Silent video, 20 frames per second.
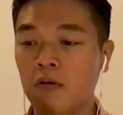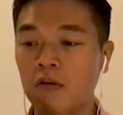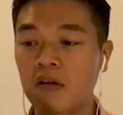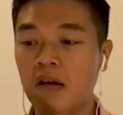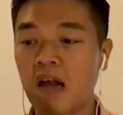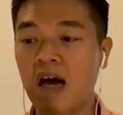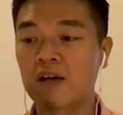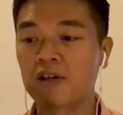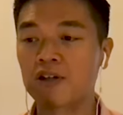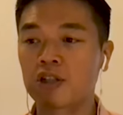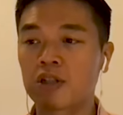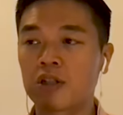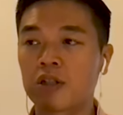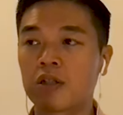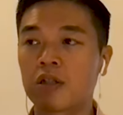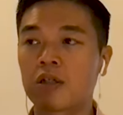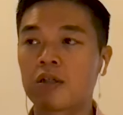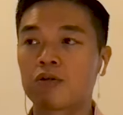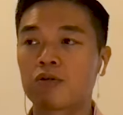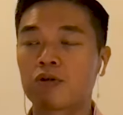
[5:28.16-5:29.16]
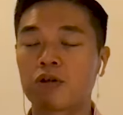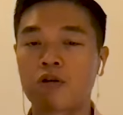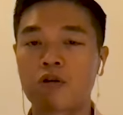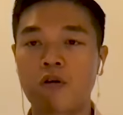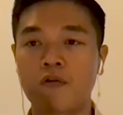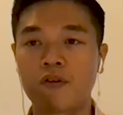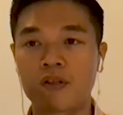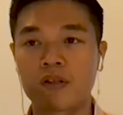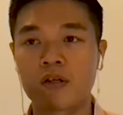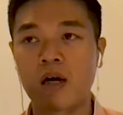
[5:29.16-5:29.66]
last year during
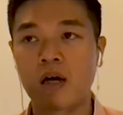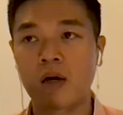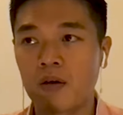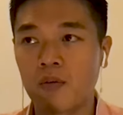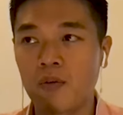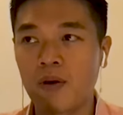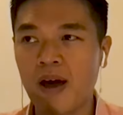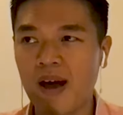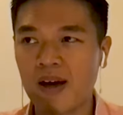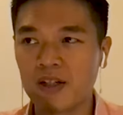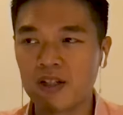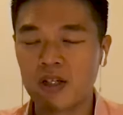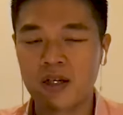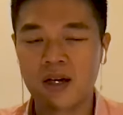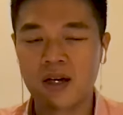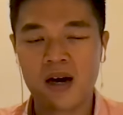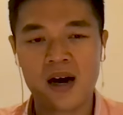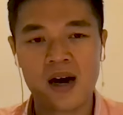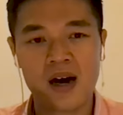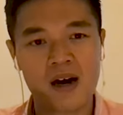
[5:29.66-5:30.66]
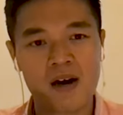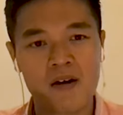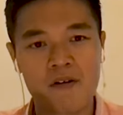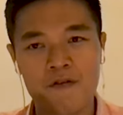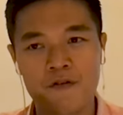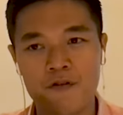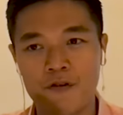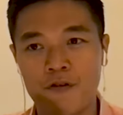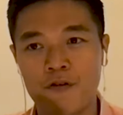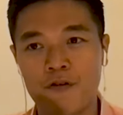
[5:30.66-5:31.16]
COVID time, we actually hung out
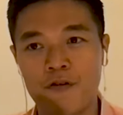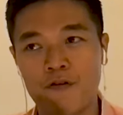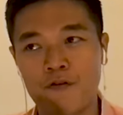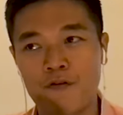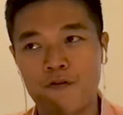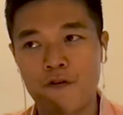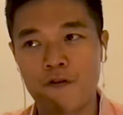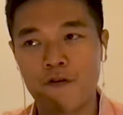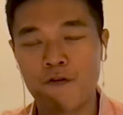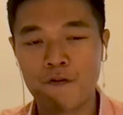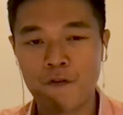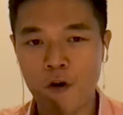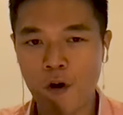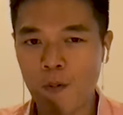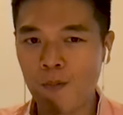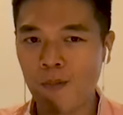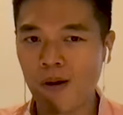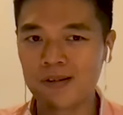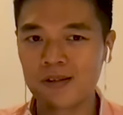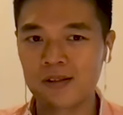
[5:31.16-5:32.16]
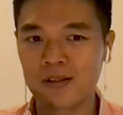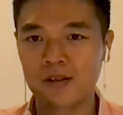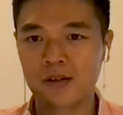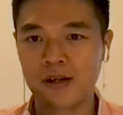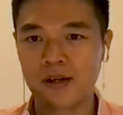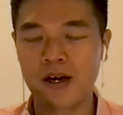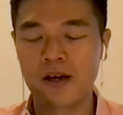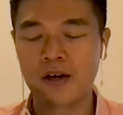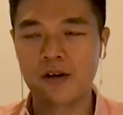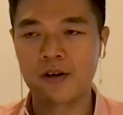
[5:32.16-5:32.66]
for 4 months together.